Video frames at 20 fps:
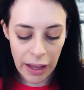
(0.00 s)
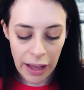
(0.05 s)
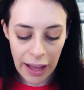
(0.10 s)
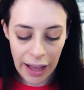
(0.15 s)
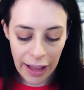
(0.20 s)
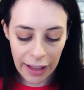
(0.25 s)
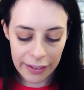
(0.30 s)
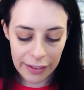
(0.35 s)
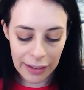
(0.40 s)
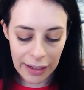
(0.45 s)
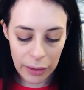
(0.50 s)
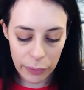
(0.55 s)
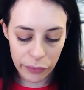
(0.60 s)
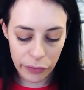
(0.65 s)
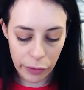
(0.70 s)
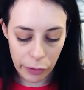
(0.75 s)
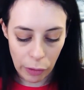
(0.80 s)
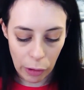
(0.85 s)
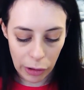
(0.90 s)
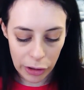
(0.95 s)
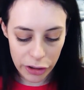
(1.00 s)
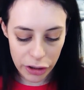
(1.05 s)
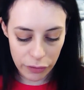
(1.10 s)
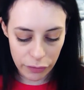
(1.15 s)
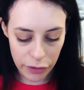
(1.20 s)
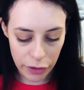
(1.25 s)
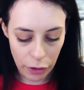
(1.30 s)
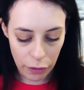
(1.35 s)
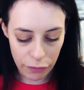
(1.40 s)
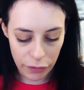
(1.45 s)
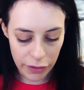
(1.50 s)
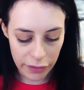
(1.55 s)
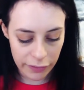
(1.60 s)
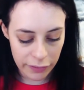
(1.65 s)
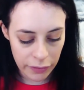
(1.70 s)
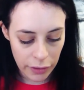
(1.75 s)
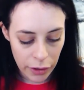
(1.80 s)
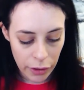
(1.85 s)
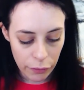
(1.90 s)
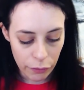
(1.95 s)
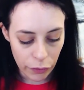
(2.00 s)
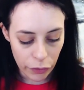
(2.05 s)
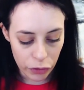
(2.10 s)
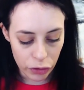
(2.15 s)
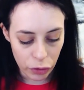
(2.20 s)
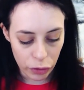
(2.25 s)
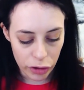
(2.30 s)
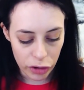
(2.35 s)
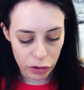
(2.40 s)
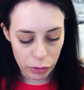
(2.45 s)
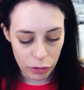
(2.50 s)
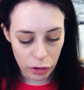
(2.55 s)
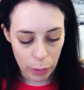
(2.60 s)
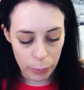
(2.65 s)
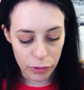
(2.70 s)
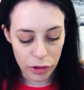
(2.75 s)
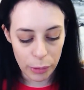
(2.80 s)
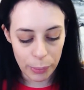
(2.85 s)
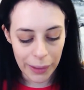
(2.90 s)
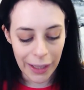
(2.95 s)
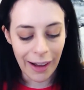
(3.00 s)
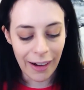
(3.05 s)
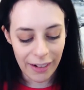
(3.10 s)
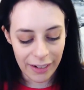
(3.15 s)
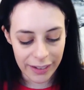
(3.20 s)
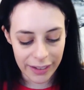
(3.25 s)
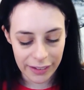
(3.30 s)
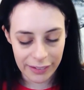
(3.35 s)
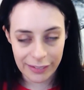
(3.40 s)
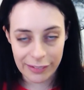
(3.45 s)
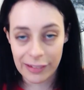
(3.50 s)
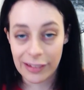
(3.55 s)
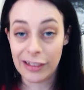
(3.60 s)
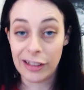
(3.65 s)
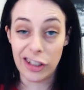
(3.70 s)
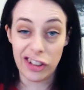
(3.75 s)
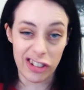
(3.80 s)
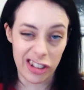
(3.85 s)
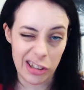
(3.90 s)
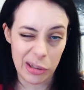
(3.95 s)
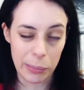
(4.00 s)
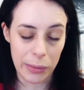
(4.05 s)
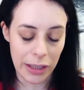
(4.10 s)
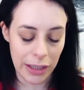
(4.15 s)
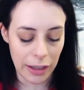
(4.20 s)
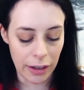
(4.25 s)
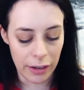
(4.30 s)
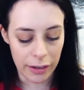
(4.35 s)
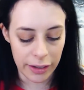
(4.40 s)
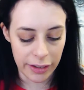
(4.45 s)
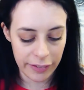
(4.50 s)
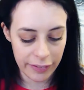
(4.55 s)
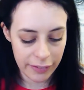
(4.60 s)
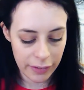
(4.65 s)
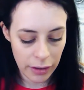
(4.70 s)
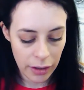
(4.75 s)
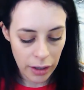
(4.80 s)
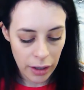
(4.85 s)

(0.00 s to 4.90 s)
and allows the knowledge of the office for the Shoreditch job to be harnessed, legitimately harnessed.